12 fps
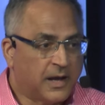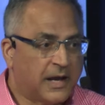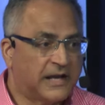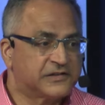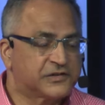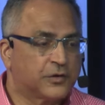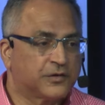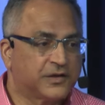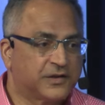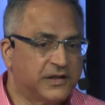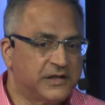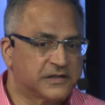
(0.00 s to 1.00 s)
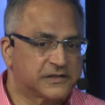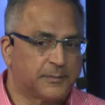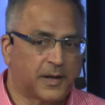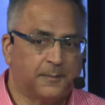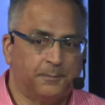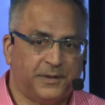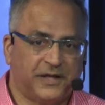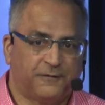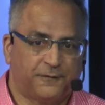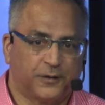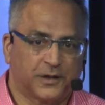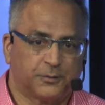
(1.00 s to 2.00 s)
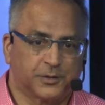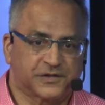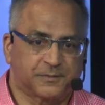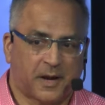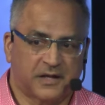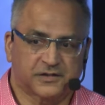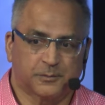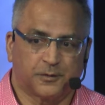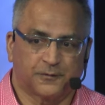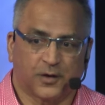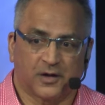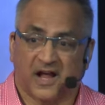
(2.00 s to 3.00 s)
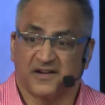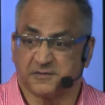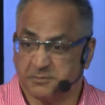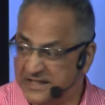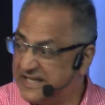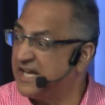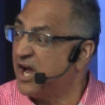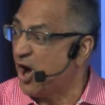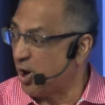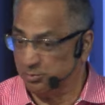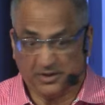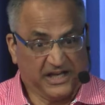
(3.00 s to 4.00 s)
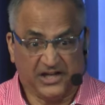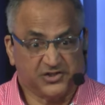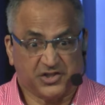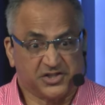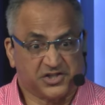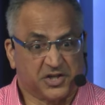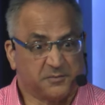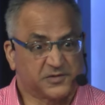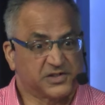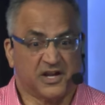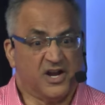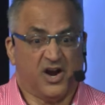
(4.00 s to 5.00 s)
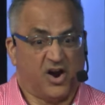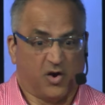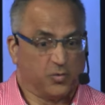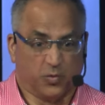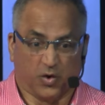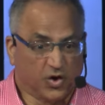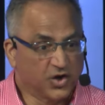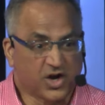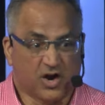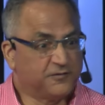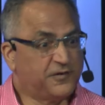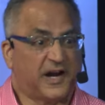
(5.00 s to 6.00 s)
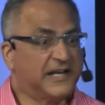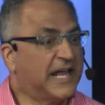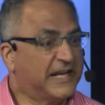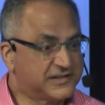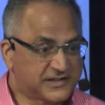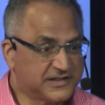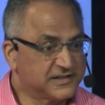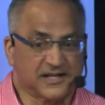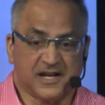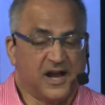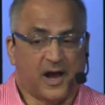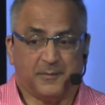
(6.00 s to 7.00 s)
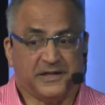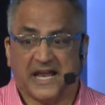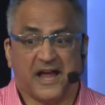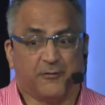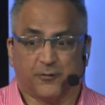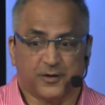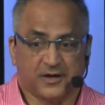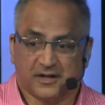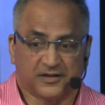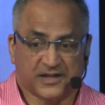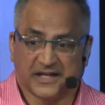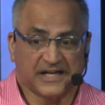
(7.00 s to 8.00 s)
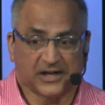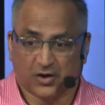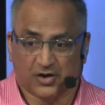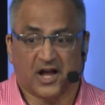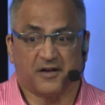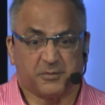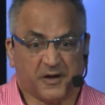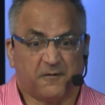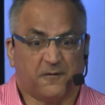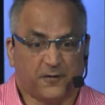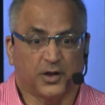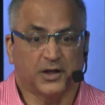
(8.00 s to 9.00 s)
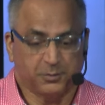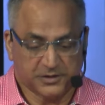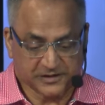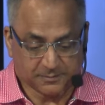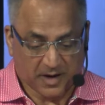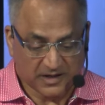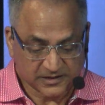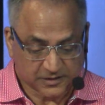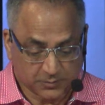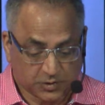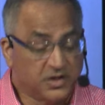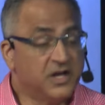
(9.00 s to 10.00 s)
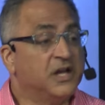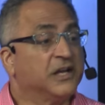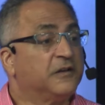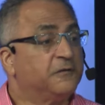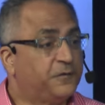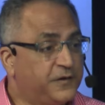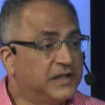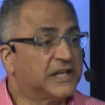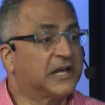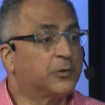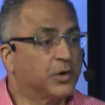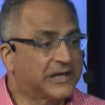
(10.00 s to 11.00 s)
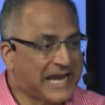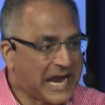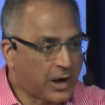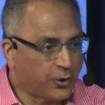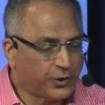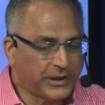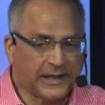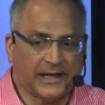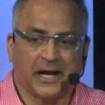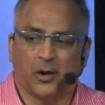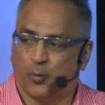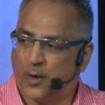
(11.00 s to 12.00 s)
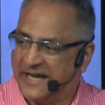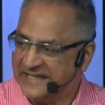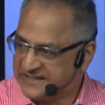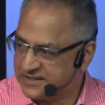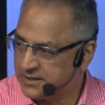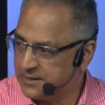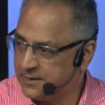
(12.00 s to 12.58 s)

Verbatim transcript: And so the thing is about being fully responsible for our lives, meaning our relationships, our work, our finances, I mean, everything in our life. Being fully responsible can feel like we're carrying a weight,